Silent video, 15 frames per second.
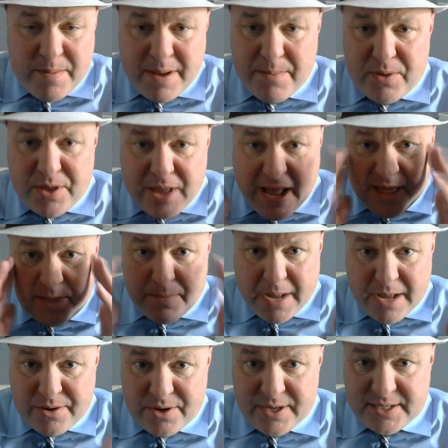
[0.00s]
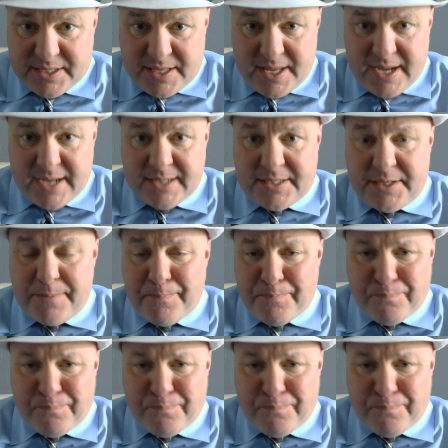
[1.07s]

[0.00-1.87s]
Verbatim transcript: Remember how the modernist thinks.